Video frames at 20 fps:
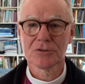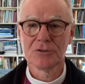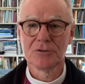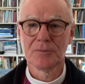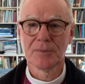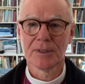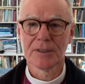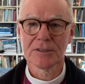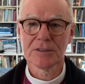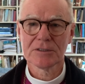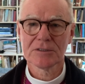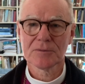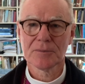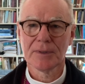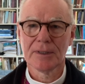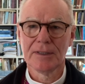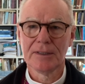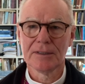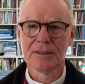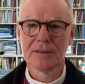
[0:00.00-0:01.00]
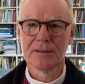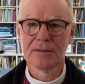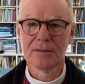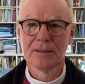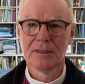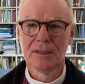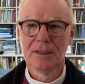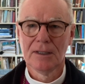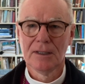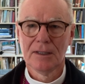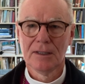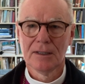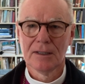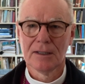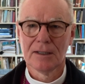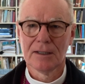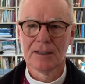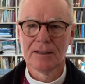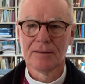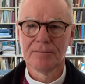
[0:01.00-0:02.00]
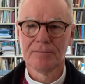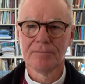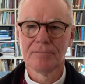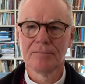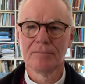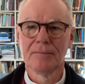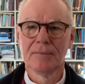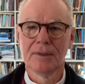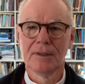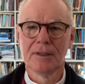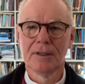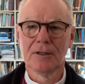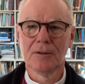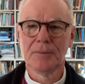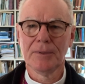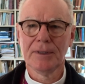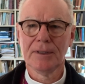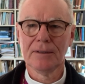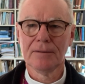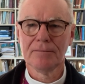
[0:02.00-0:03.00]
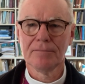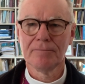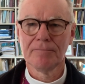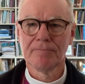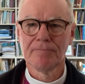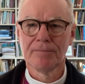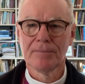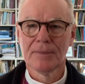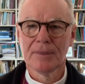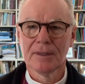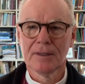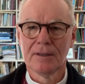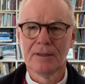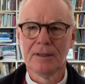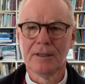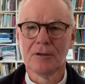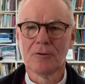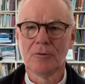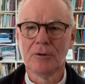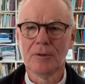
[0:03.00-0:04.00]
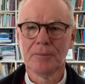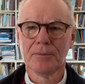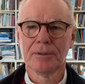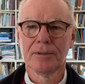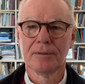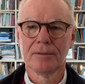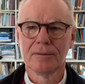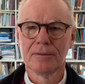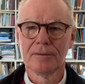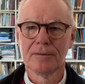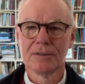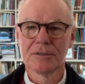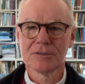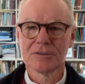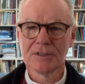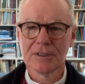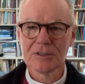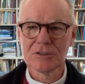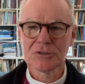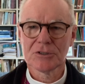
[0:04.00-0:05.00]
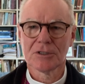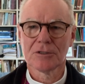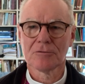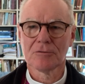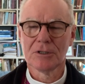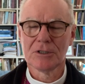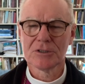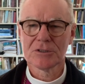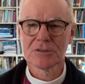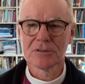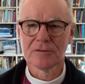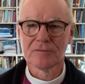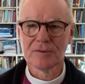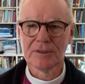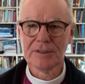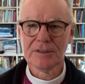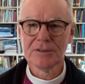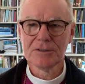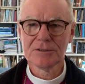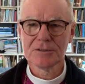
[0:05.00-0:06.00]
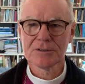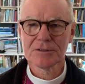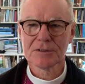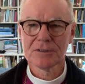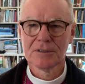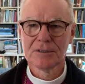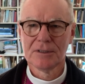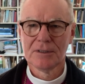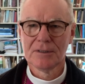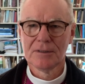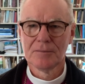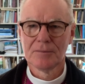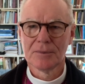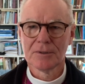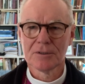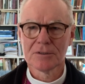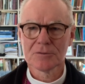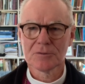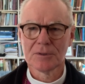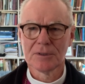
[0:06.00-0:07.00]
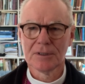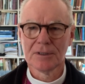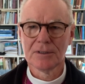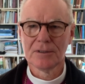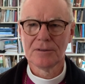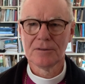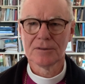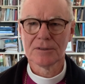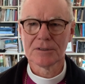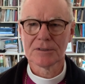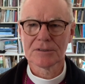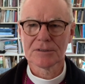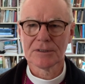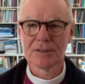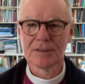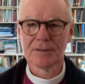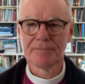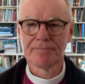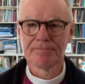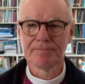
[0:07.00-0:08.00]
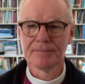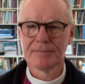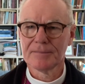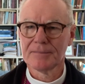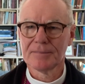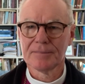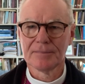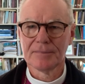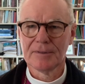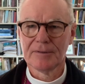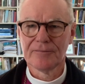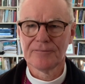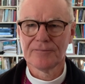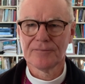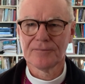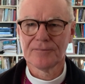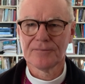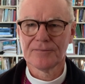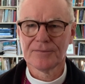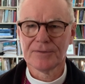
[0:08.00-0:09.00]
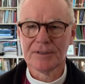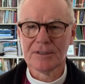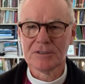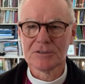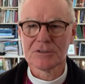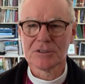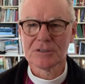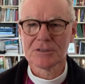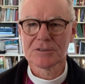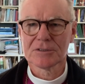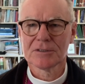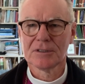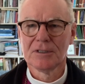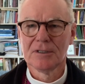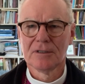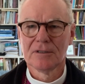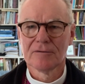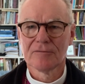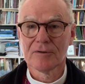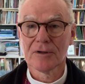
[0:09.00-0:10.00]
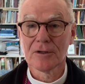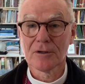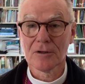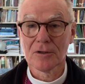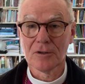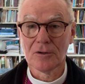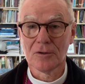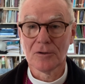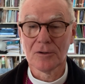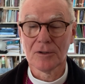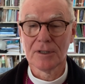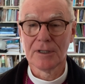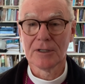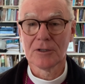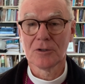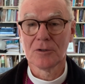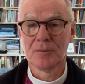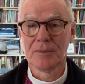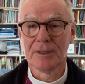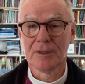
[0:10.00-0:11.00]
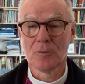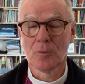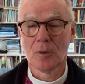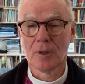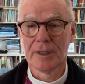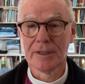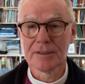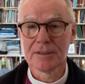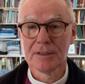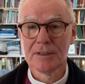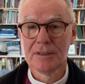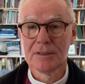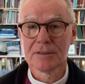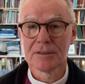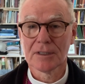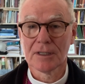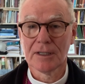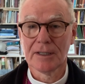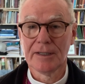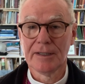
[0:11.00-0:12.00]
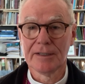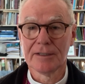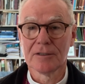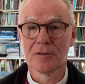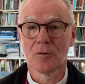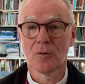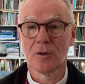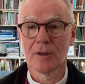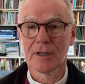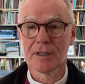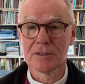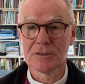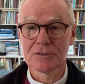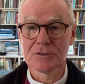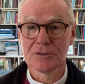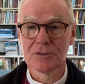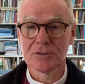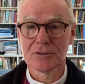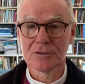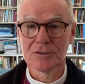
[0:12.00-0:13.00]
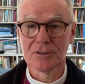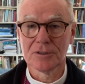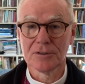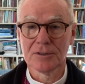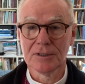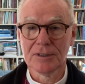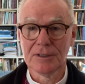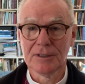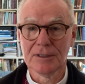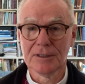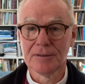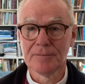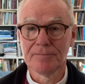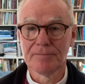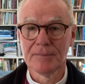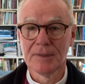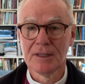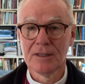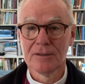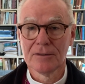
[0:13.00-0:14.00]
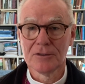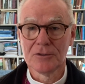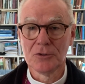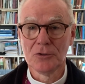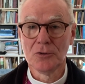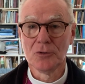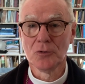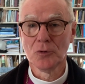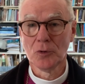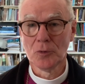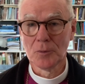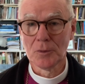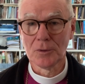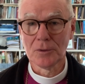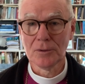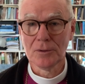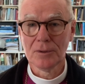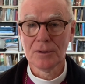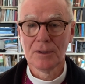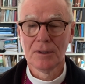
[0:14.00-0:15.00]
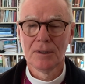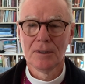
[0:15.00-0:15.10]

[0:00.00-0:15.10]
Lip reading: to participate in helping equip this next generation of leaders, because we know that if things just float along, it could be quite delayed and quite uncertain, and the new normal